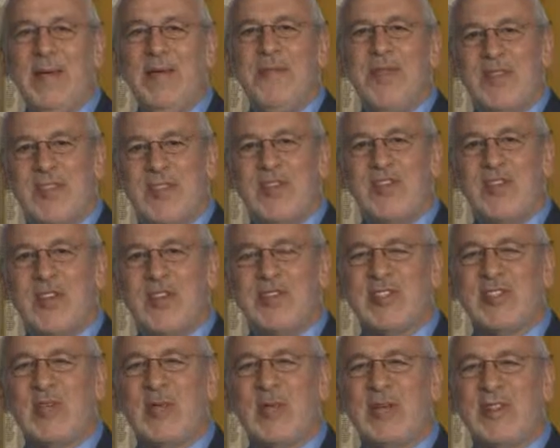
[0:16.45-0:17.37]
This is
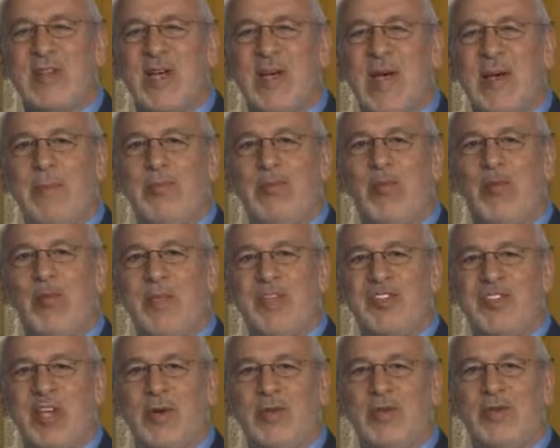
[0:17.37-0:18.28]
also a time to
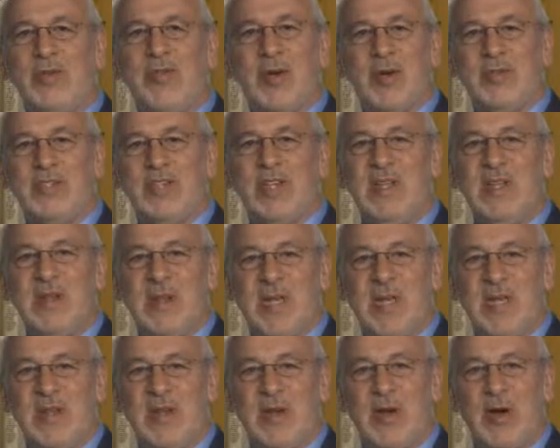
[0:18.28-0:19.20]
reach out to those in
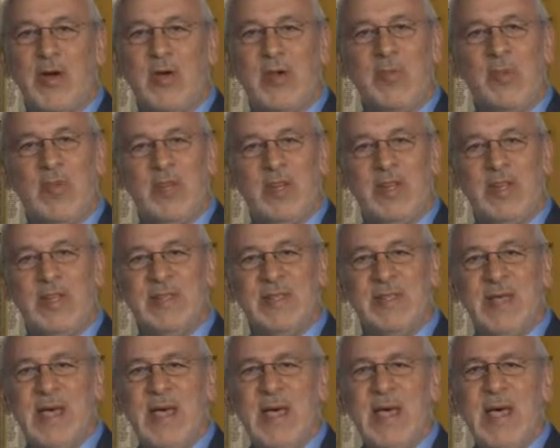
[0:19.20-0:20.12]
need in our
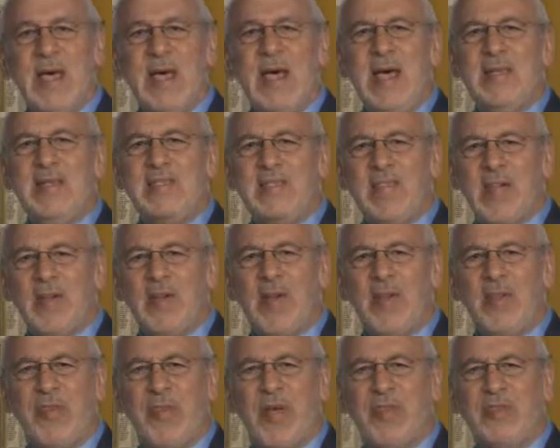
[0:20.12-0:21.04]
communities and send
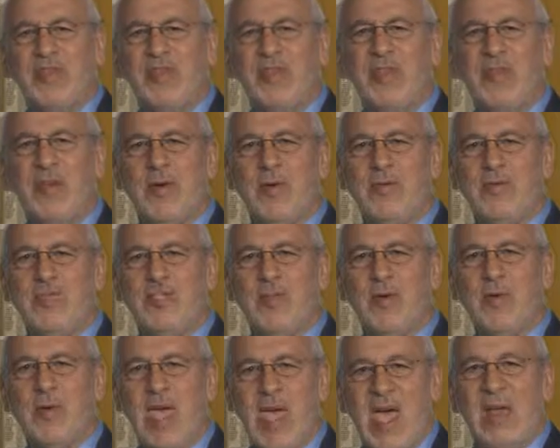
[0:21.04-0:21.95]
our thoughts to those
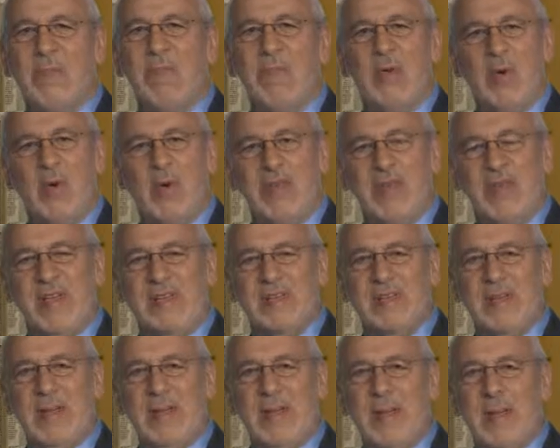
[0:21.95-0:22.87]
who can't be with
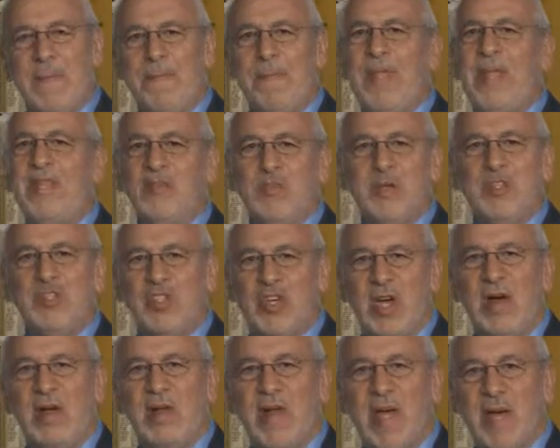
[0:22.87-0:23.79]
us. As we
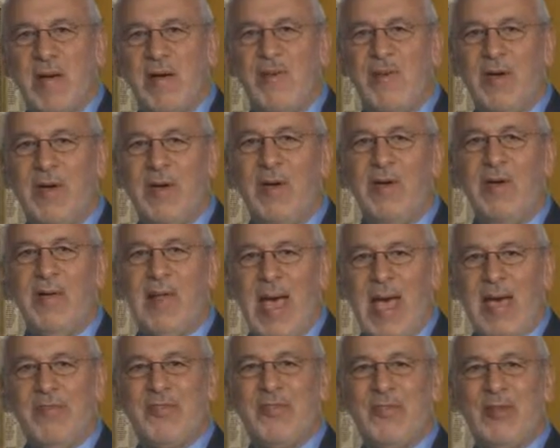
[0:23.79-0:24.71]
share love,
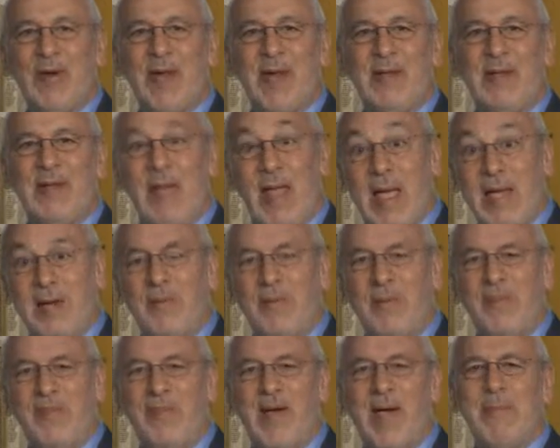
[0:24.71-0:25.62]
laughter, and light
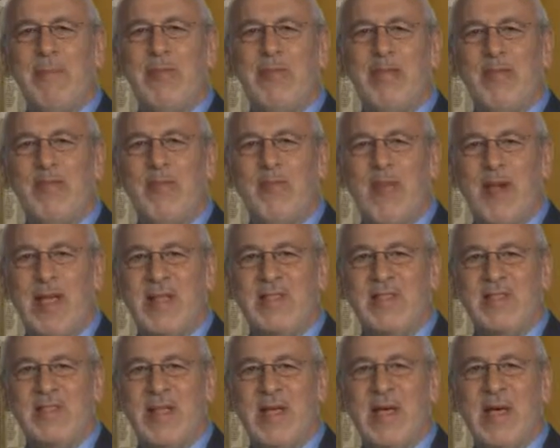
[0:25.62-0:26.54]
with family and
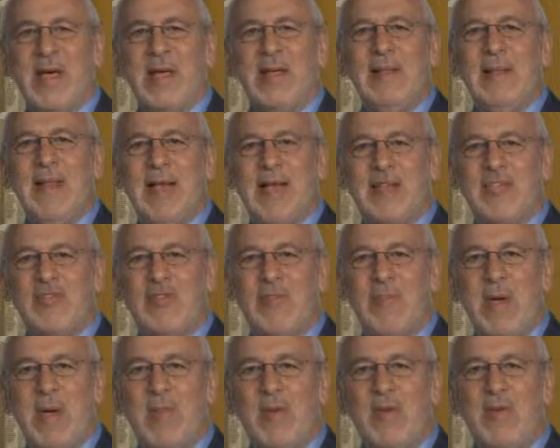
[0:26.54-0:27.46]
friends, let us
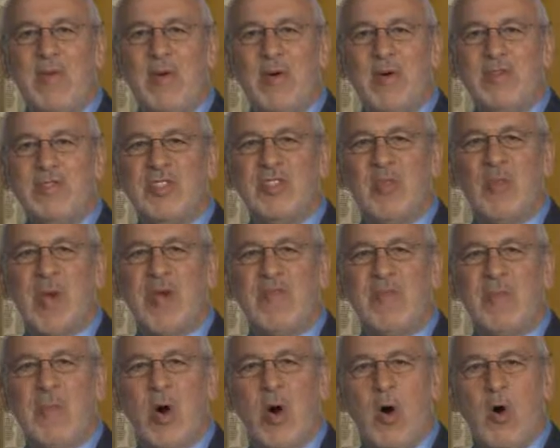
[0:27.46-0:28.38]
remember those away
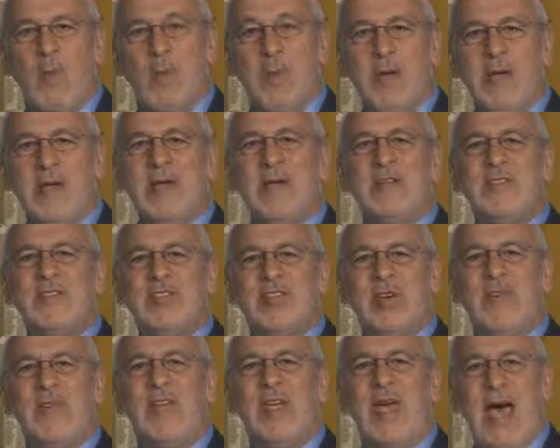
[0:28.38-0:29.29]
from home,
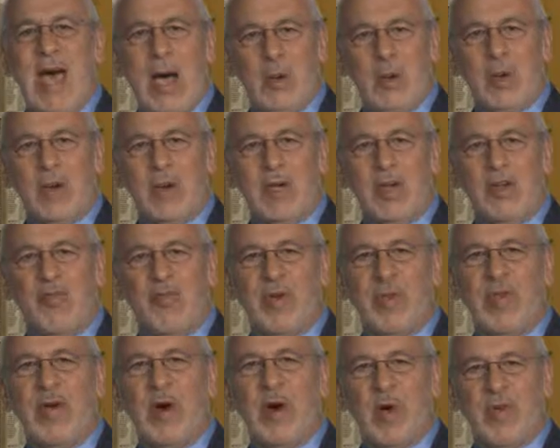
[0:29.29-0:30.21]
serving our
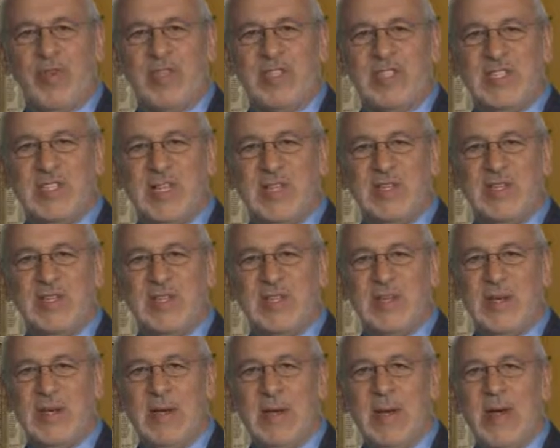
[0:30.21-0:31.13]
country
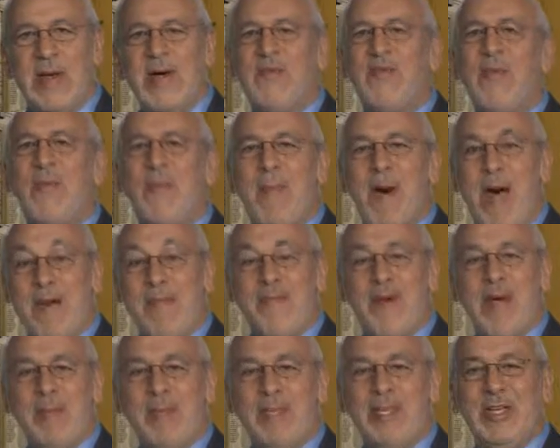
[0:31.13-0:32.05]
overseas. From my
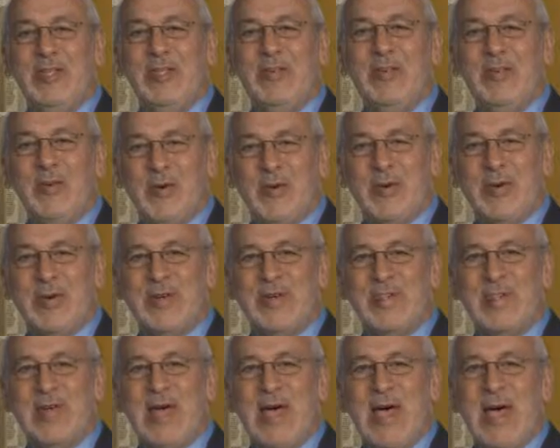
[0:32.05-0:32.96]
family to
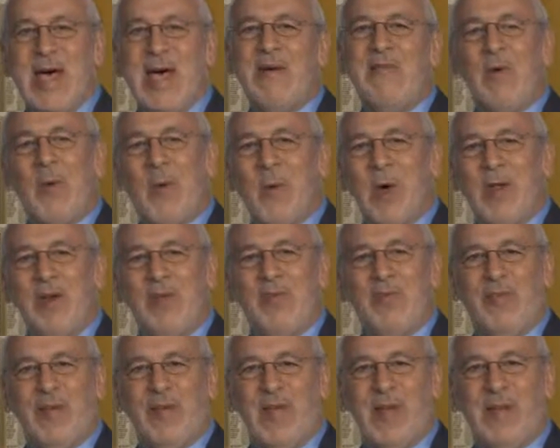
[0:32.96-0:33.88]
yours, have a
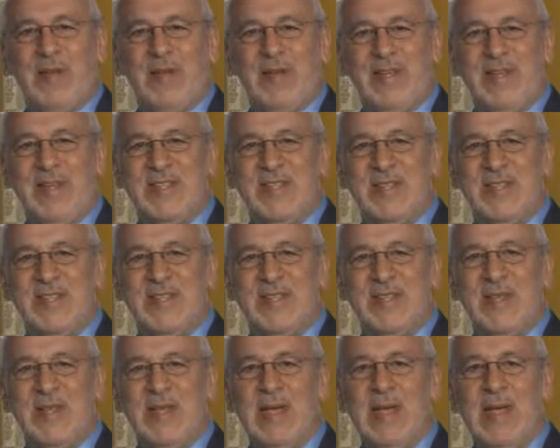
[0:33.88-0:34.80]
wonderful holiday
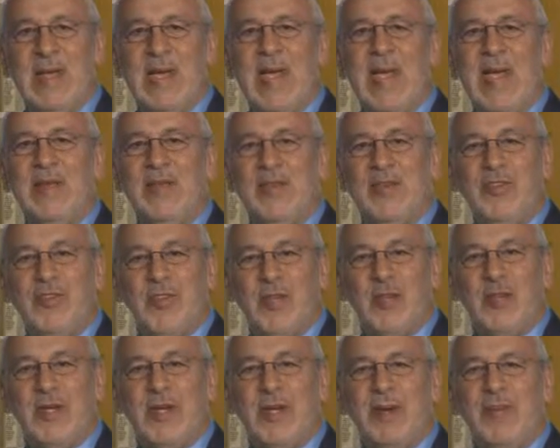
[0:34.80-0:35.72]
season and a
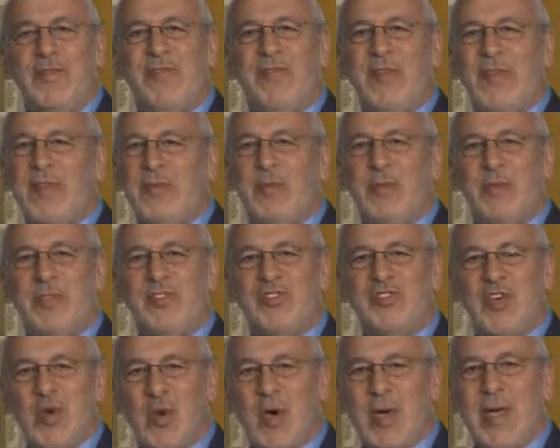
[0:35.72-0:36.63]
new year filled with
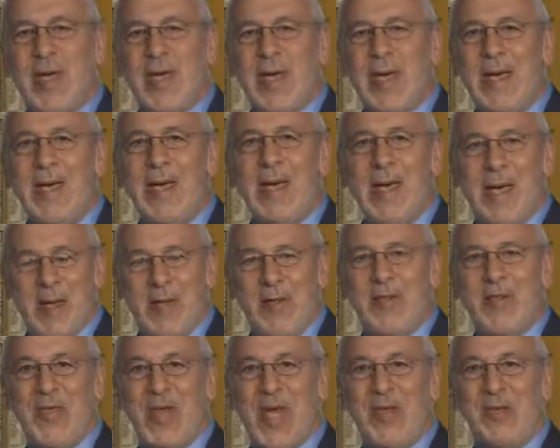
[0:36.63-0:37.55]
joy,
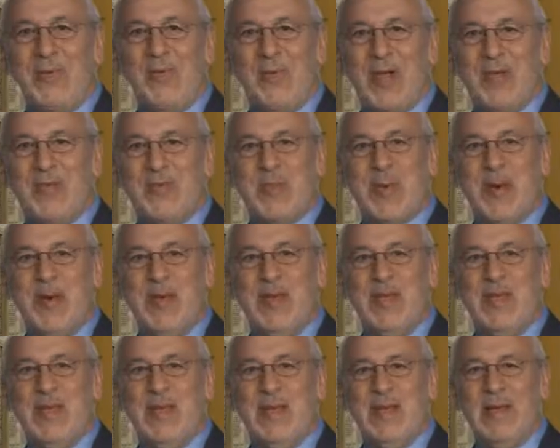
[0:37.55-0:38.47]
health, and
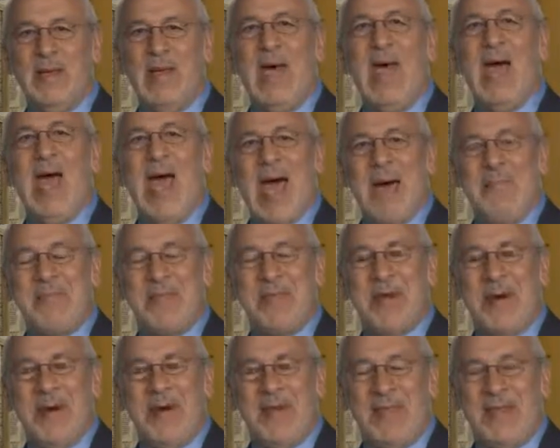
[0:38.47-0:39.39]
prosperity.
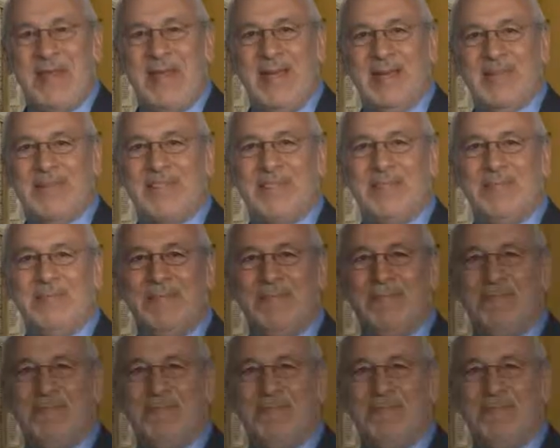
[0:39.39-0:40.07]
Happy holidays.